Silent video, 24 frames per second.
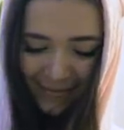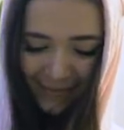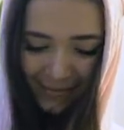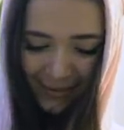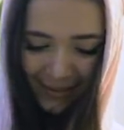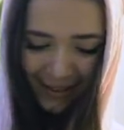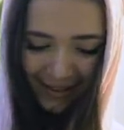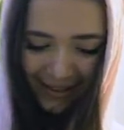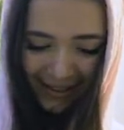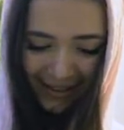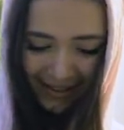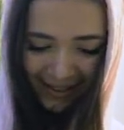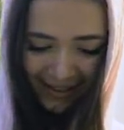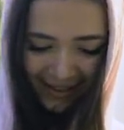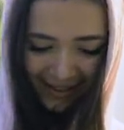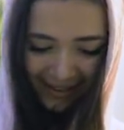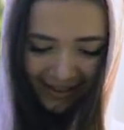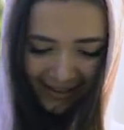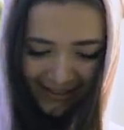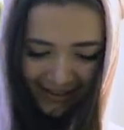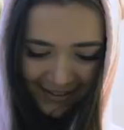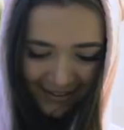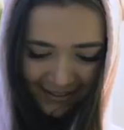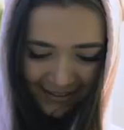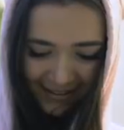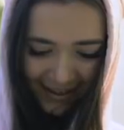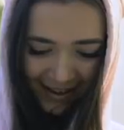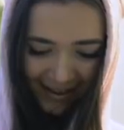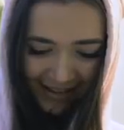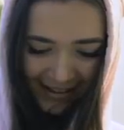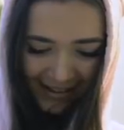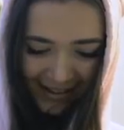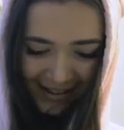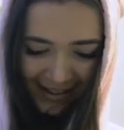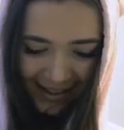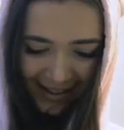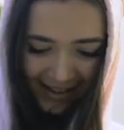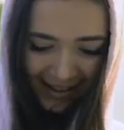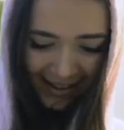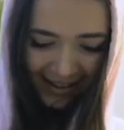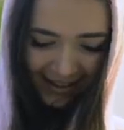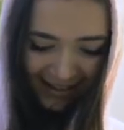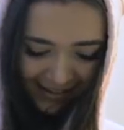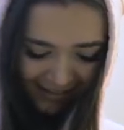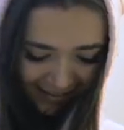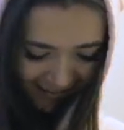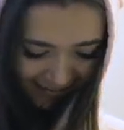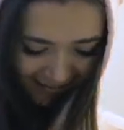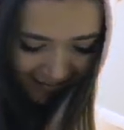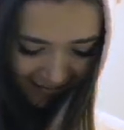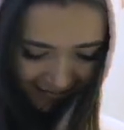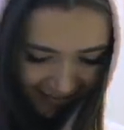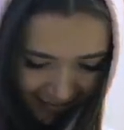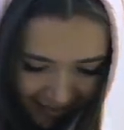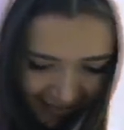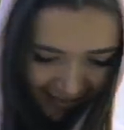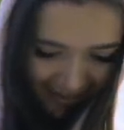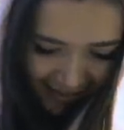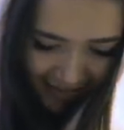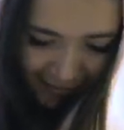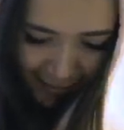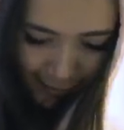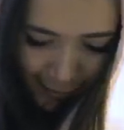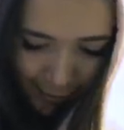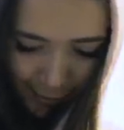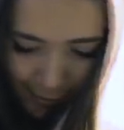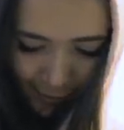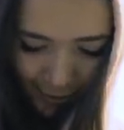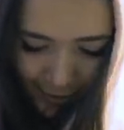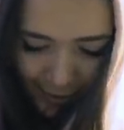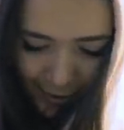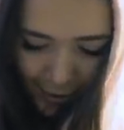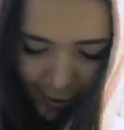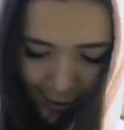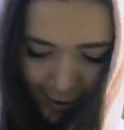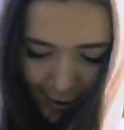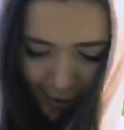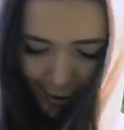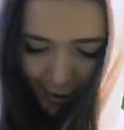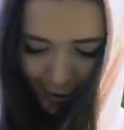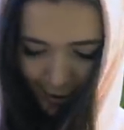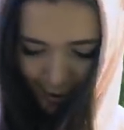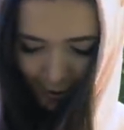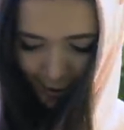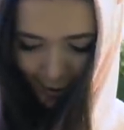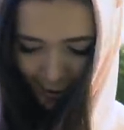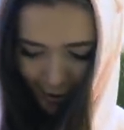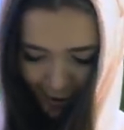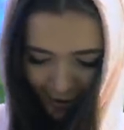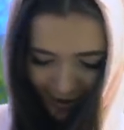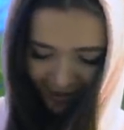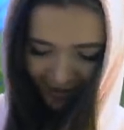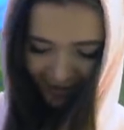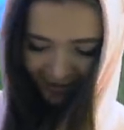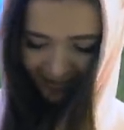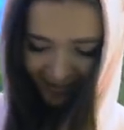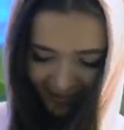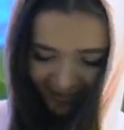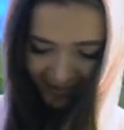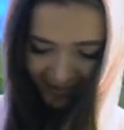baby, do you like it? Yeah.